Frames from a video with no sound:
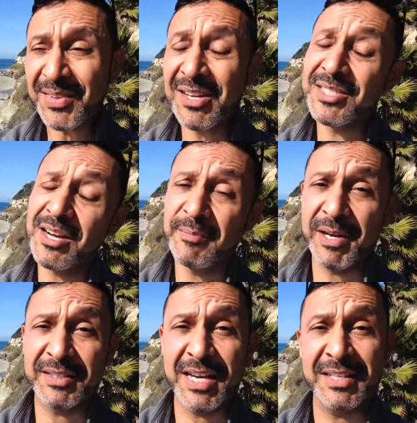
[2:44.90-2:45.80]
I'll talk
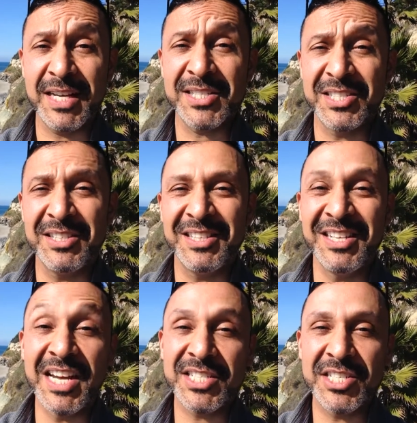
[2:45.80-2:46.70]
about that next in
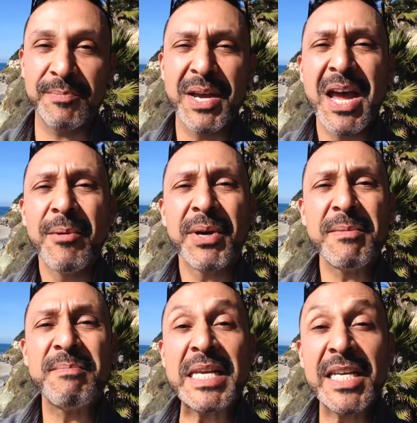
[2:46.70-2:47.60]
the next tip.
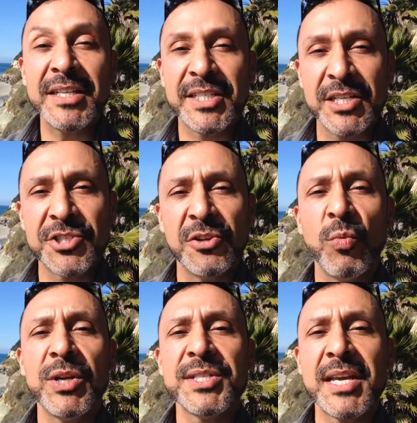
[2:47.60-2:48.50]
But being intentional,
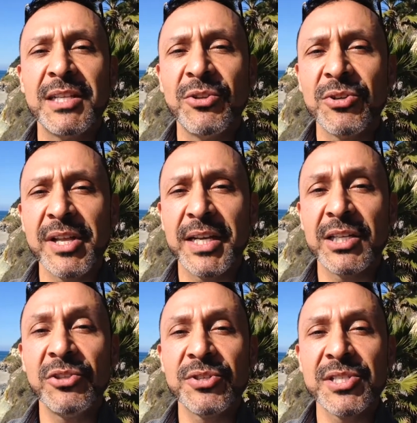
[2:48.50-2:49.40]
what does that look like?
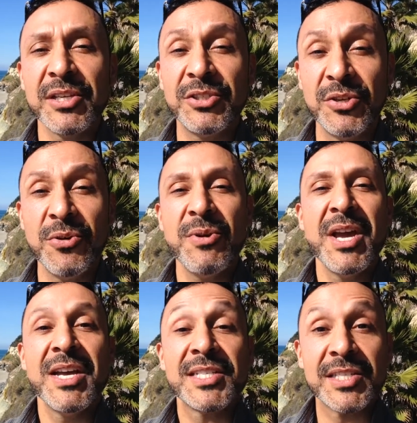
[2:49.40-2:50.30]
It looks like you
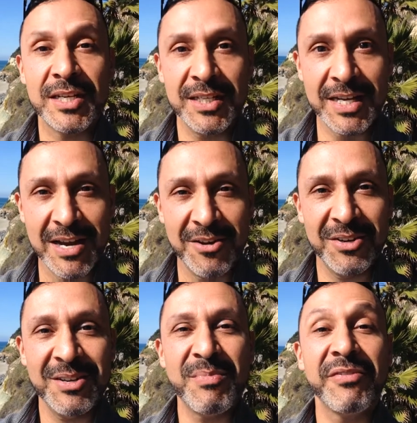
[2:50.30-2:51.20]
sitting
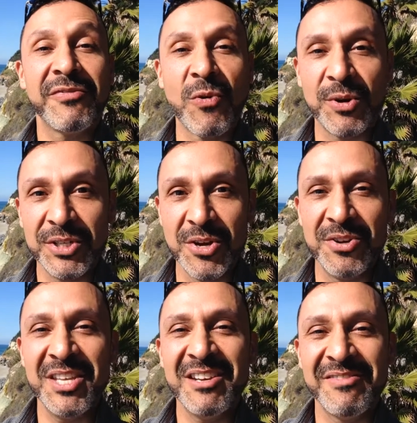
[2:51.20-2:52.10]
down before you go
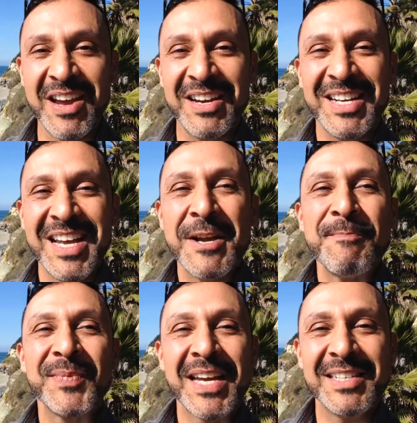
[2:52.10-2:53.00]
to the event
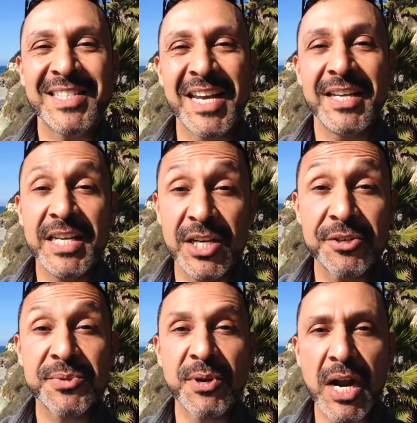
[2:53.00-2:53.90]
and saying,
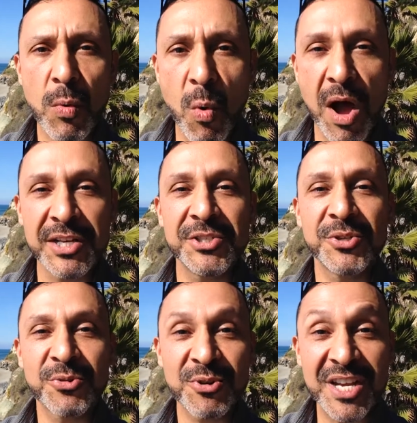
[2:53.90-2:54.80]
here's what I want to
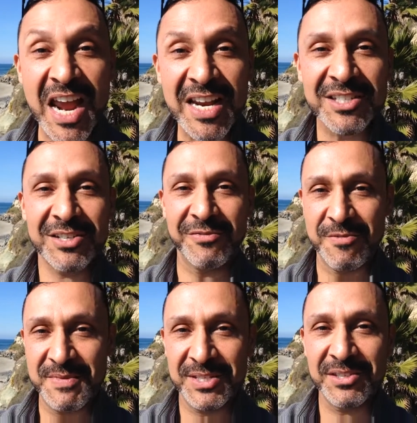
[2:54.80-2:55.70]
create
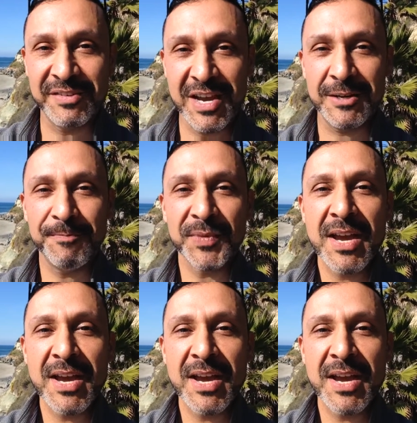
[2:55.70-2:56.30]
from this event.